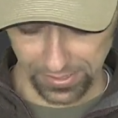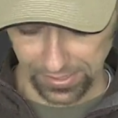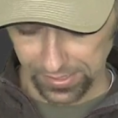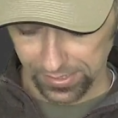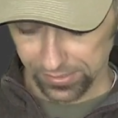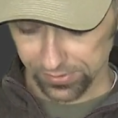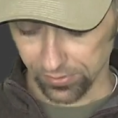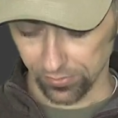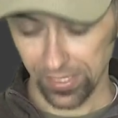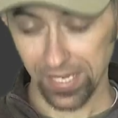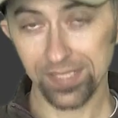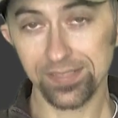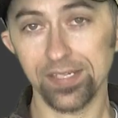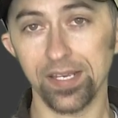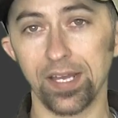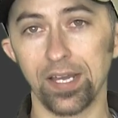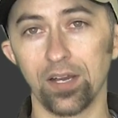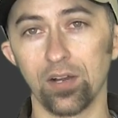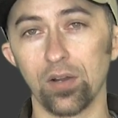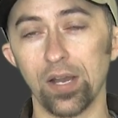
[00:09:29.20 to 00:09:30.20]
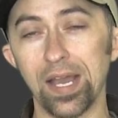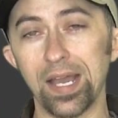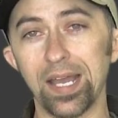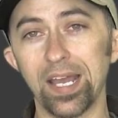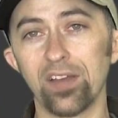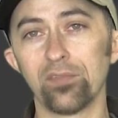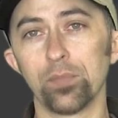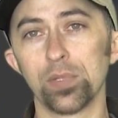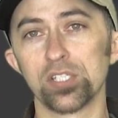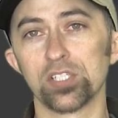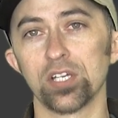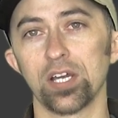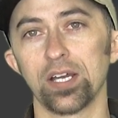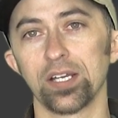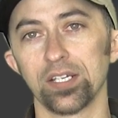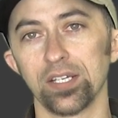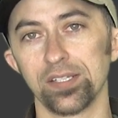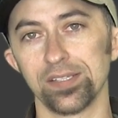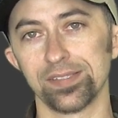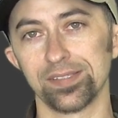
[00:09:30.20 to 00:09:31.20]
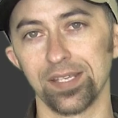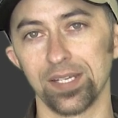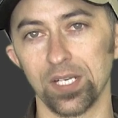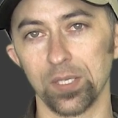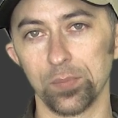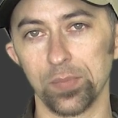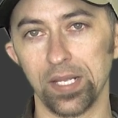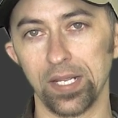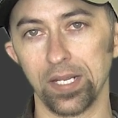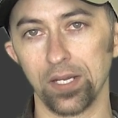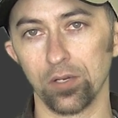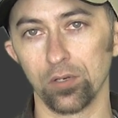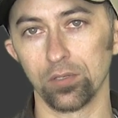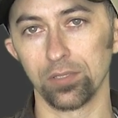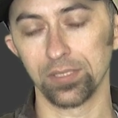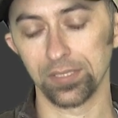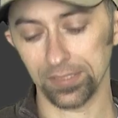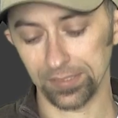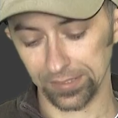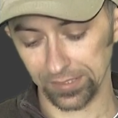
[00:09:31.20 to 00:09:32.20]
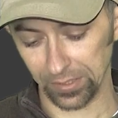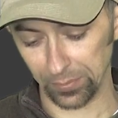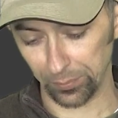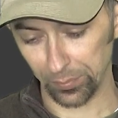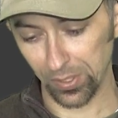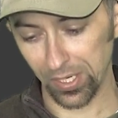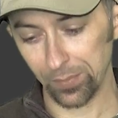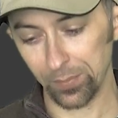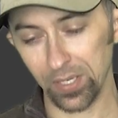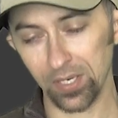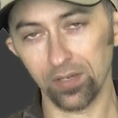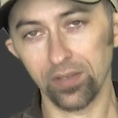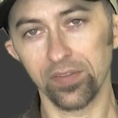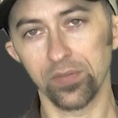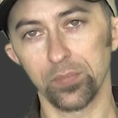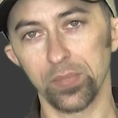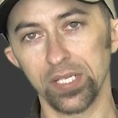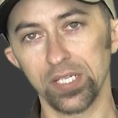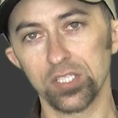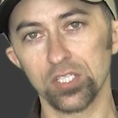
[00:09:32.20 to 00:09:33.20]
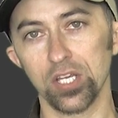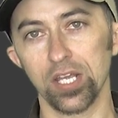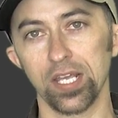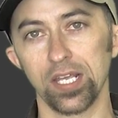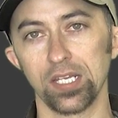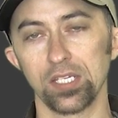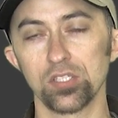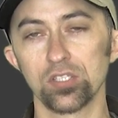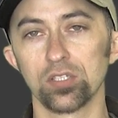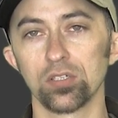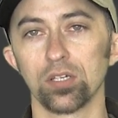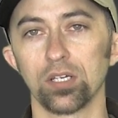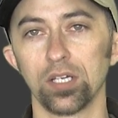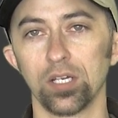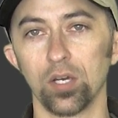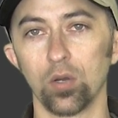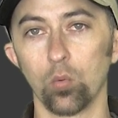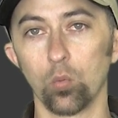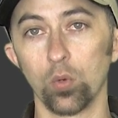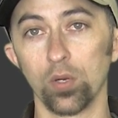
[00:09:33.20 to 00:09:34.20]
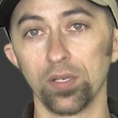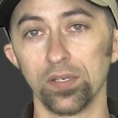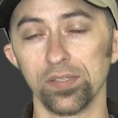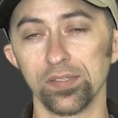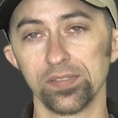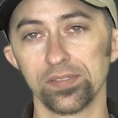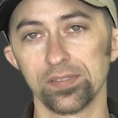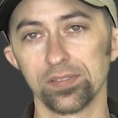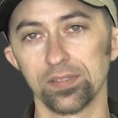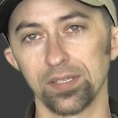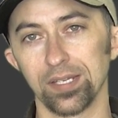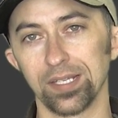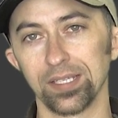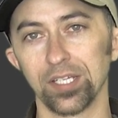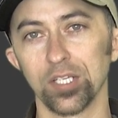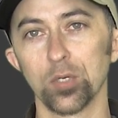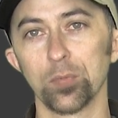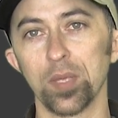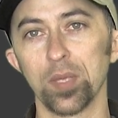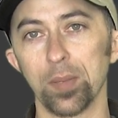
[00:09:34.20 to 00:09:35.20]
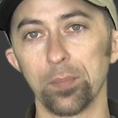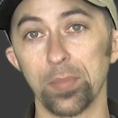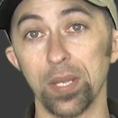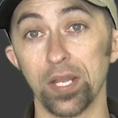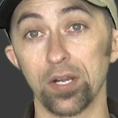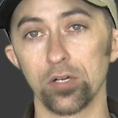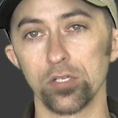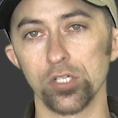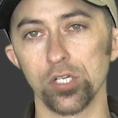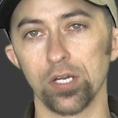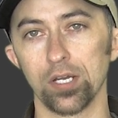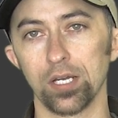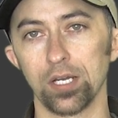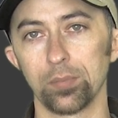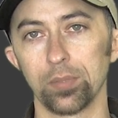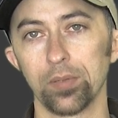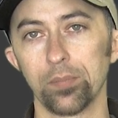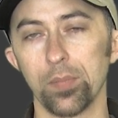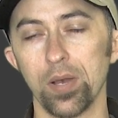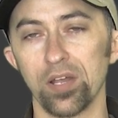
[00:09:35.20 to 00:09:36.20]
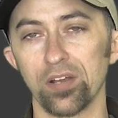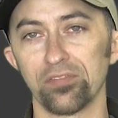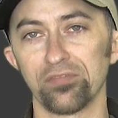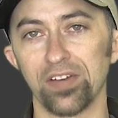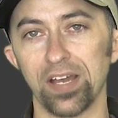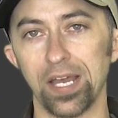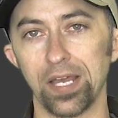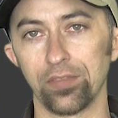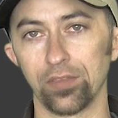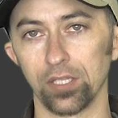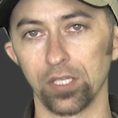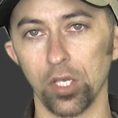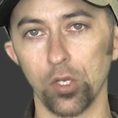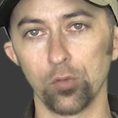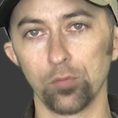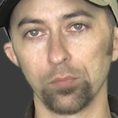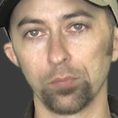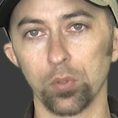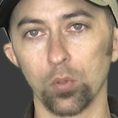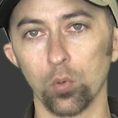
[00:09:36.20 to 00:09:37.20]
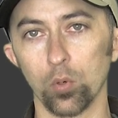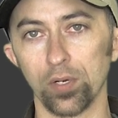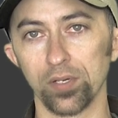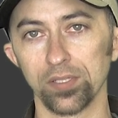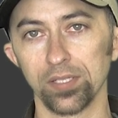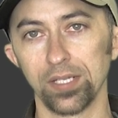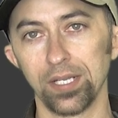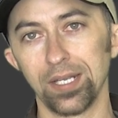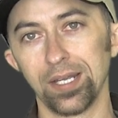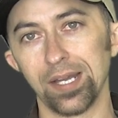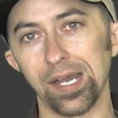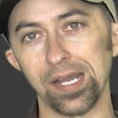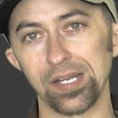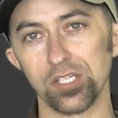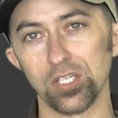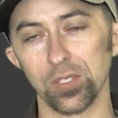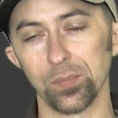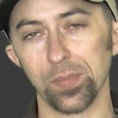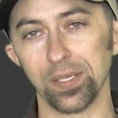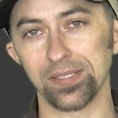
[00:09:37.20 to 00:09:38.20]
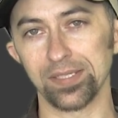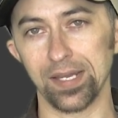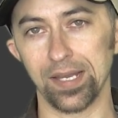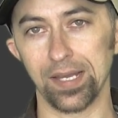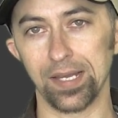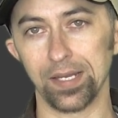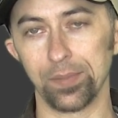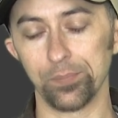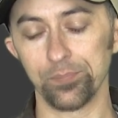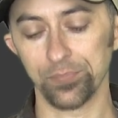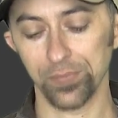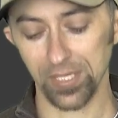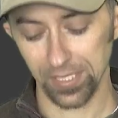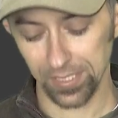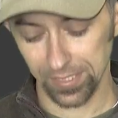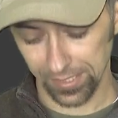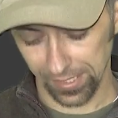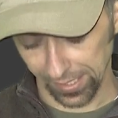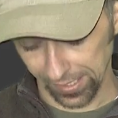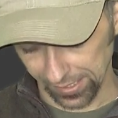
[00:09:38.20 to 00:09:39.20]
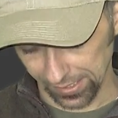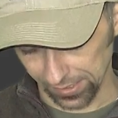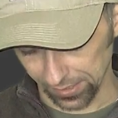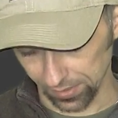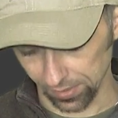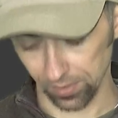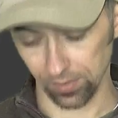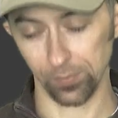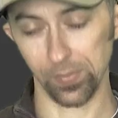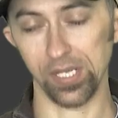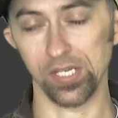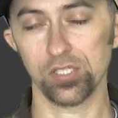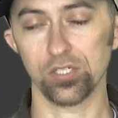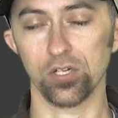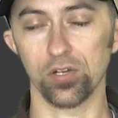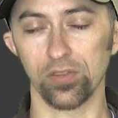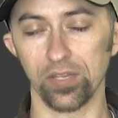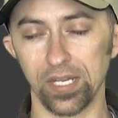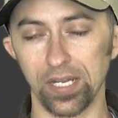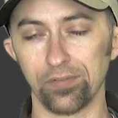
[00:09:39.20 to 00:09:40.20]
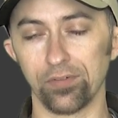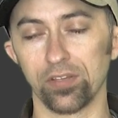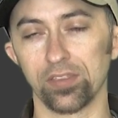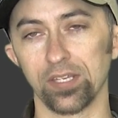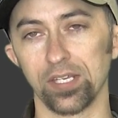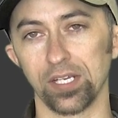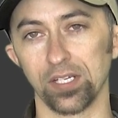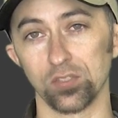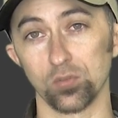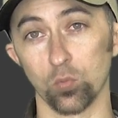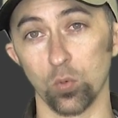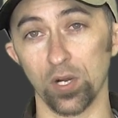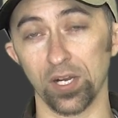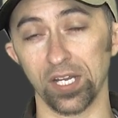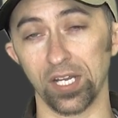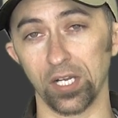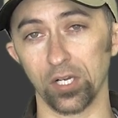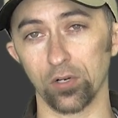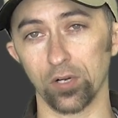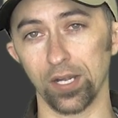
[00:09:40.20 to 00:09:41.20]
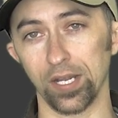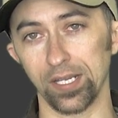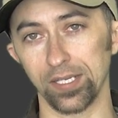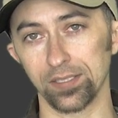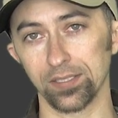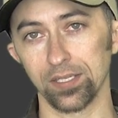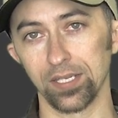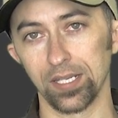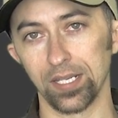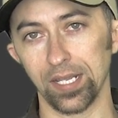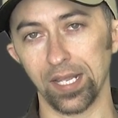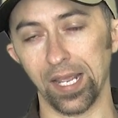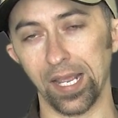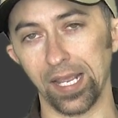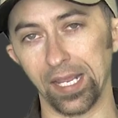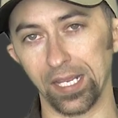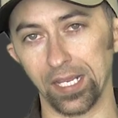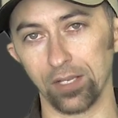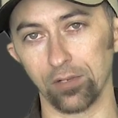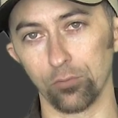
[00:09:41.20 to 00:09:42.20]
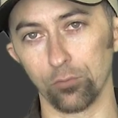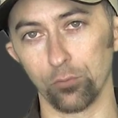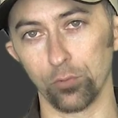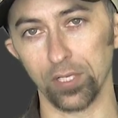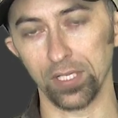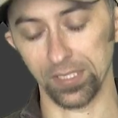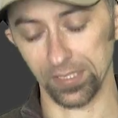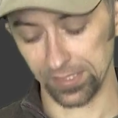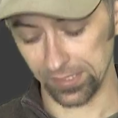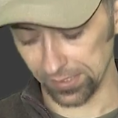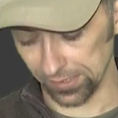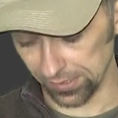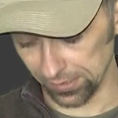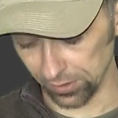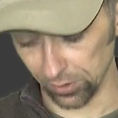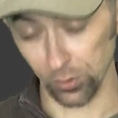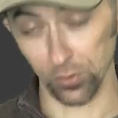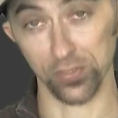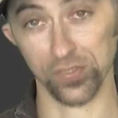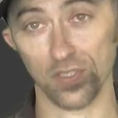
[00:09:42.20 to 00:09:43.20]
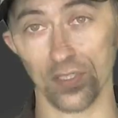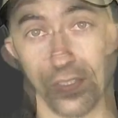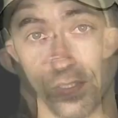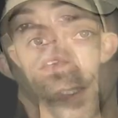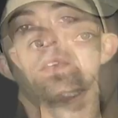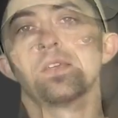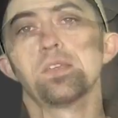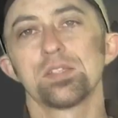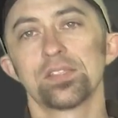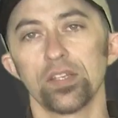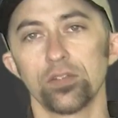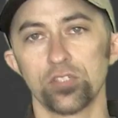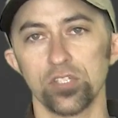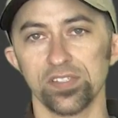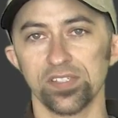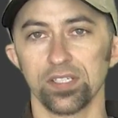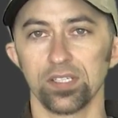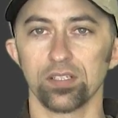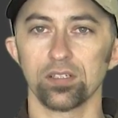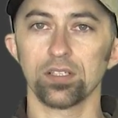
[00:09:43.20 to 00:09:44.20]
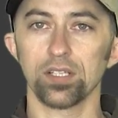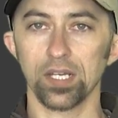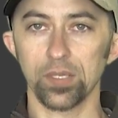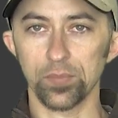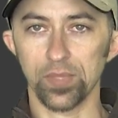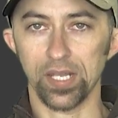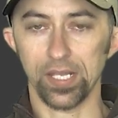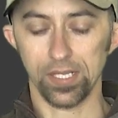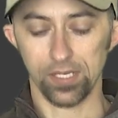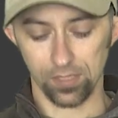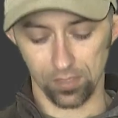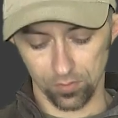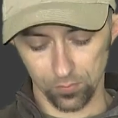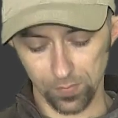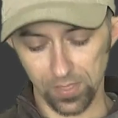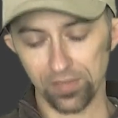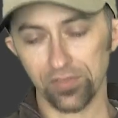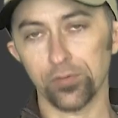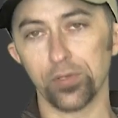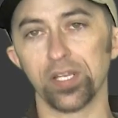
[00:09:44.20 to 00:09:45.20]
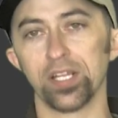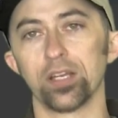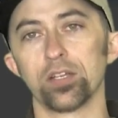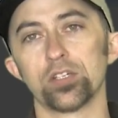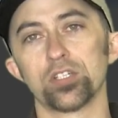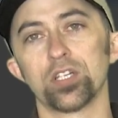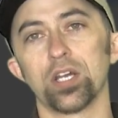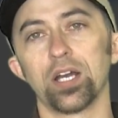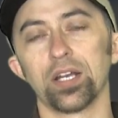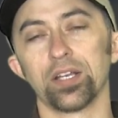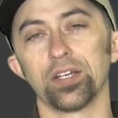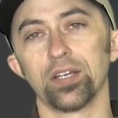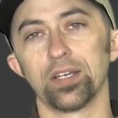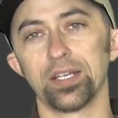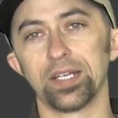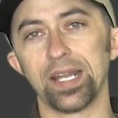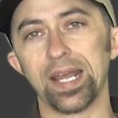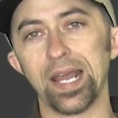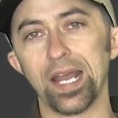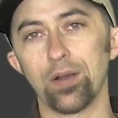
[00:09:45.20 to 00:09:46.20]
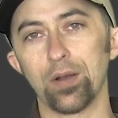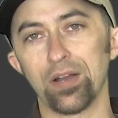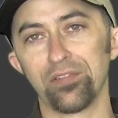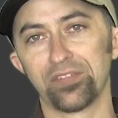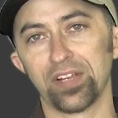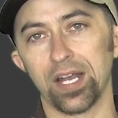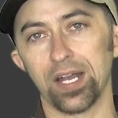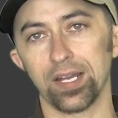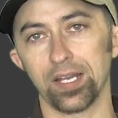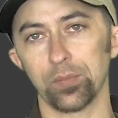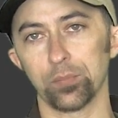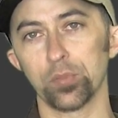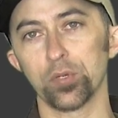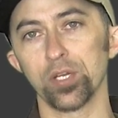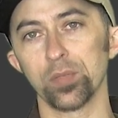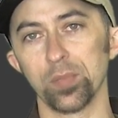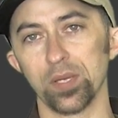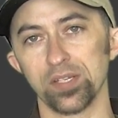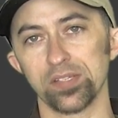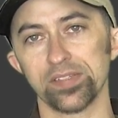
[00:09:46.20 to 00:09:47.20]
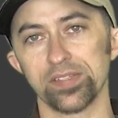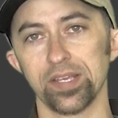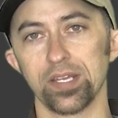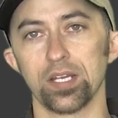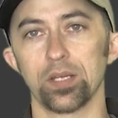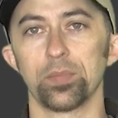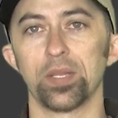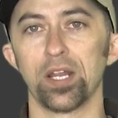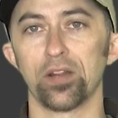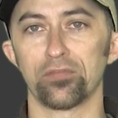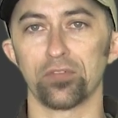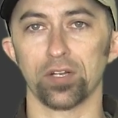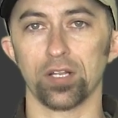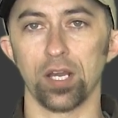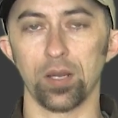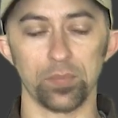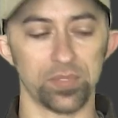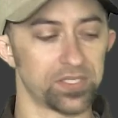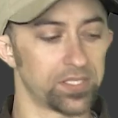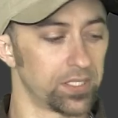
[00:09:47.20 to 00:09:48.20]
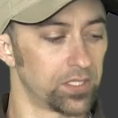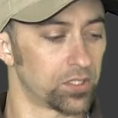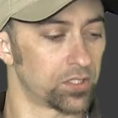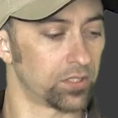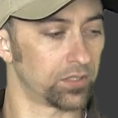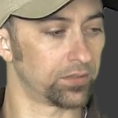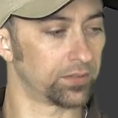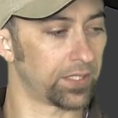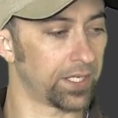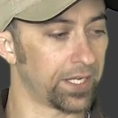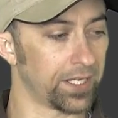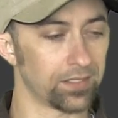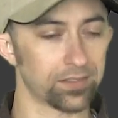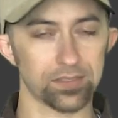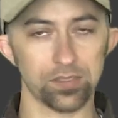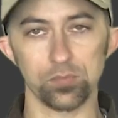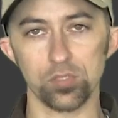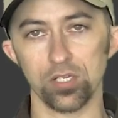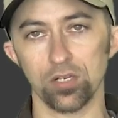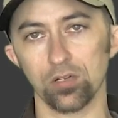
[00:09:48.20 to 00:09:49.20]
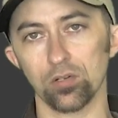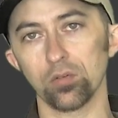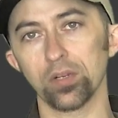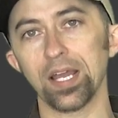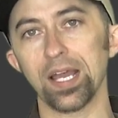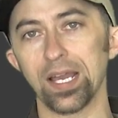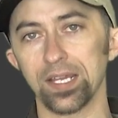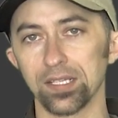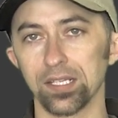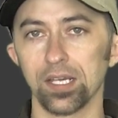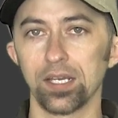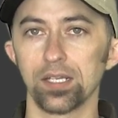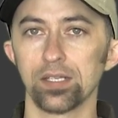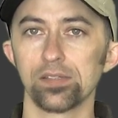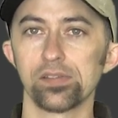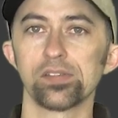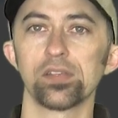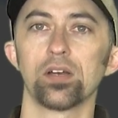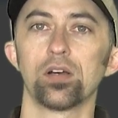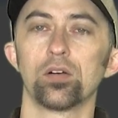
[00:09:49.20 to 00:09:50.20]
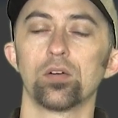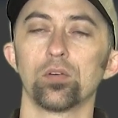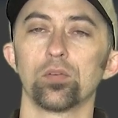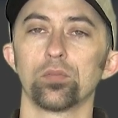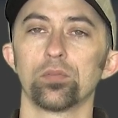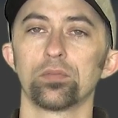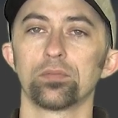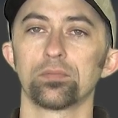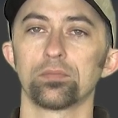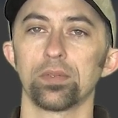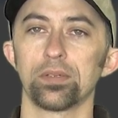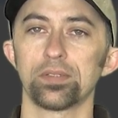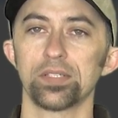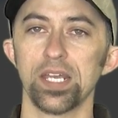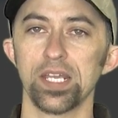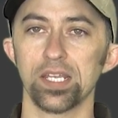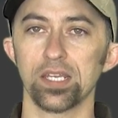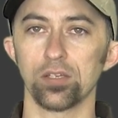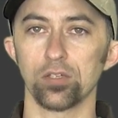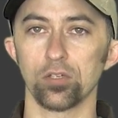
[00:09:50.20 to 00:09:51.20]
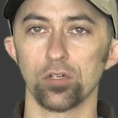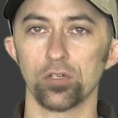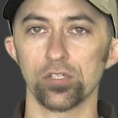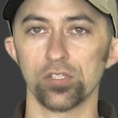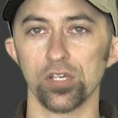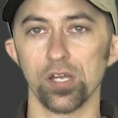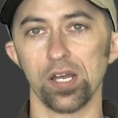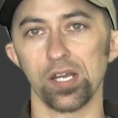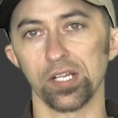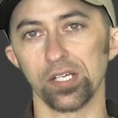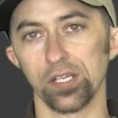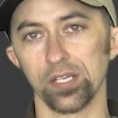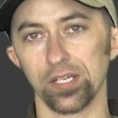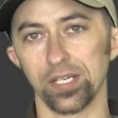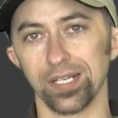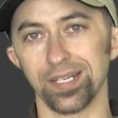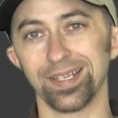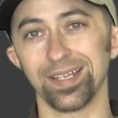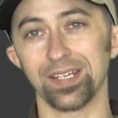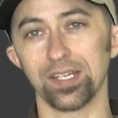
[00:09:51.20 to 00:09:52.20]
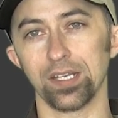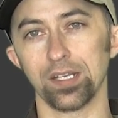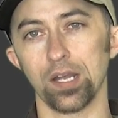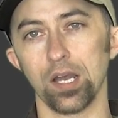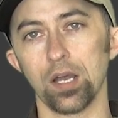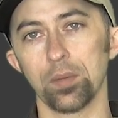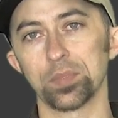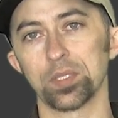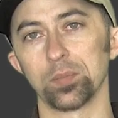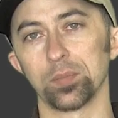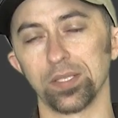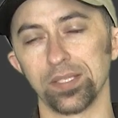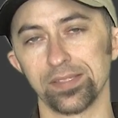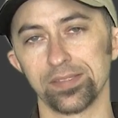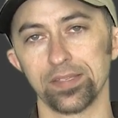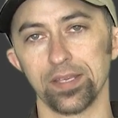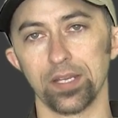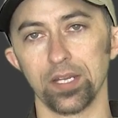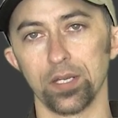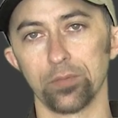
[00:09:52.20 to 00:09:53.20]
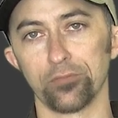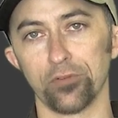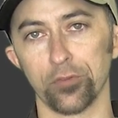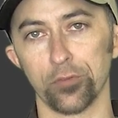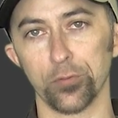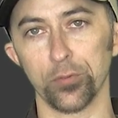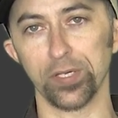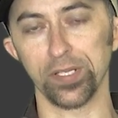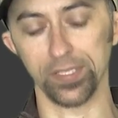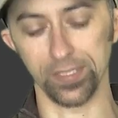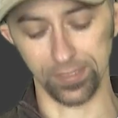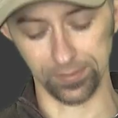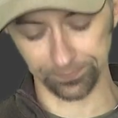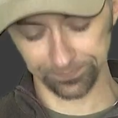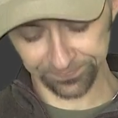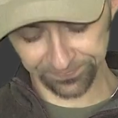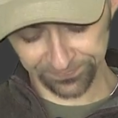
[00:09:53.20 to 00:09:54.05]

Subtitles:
So that's how I have my shotgun set up now. Primarily the big change was a little bit better job modifying the loading port. I took my time and made sure that everything is working great and really looks good. So just a little update on my 3-gun shotgun and how I've got it pretty much set up now for competition, and some general guidelines on taking your shotgun and getting it optimally set up for 3-gun.